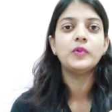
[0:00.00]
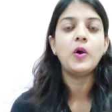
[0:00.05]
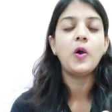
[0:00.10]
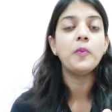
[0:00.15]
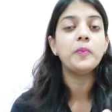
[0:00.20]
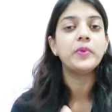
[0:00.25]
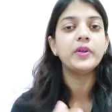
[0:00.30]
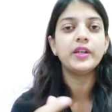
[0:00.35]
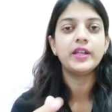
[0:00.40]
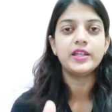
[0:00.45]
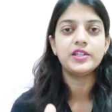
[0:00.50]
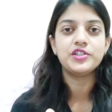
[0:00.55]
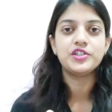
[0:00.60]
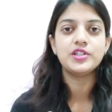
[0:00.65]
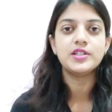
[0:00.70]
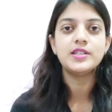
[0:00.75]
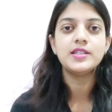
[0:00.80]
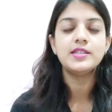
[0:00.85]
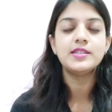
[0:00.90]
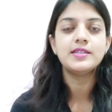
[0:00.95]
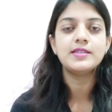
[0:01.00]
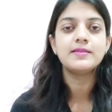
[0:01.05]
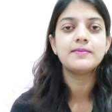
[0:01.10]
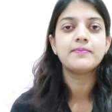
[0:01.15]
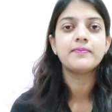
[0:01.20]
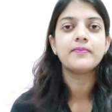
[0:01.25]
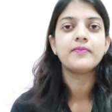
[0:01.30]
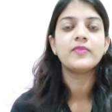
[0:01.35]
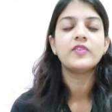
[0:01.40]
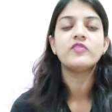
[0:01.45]
operations
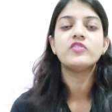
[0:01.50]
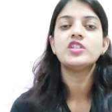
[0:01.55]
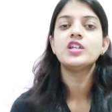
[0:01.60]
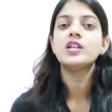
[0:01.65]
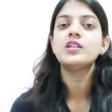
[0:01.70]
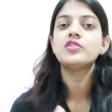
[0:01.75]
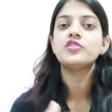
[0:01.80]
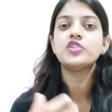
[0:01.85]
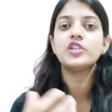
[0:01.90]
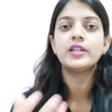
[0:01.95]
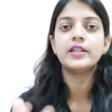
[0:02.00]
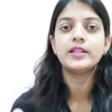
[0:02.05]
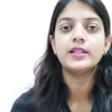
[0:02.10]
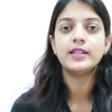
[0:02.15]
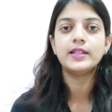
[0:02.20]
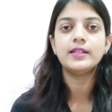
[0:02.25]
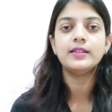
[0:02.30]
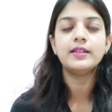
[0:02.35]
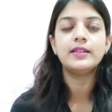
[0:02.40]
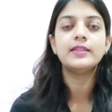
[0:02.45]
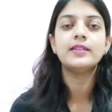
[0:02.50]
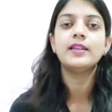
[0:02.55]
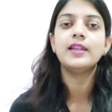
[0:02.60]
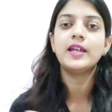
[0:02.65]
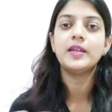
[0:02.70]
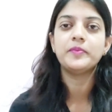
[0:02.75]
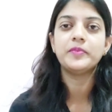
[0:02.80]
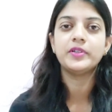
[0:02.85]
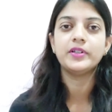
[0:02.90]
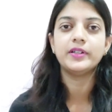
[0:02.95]
which are generic in the
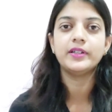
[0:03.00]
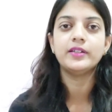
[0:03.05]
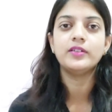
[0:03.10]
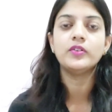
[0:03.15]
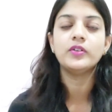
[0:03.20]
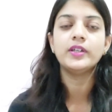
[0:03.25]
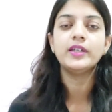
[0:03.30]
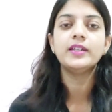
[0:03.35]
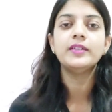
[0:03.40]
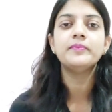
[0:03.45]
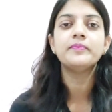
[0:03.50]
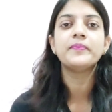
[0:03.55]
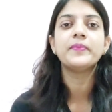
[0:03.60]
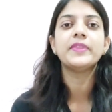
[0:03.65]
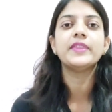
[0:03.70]
library, okay?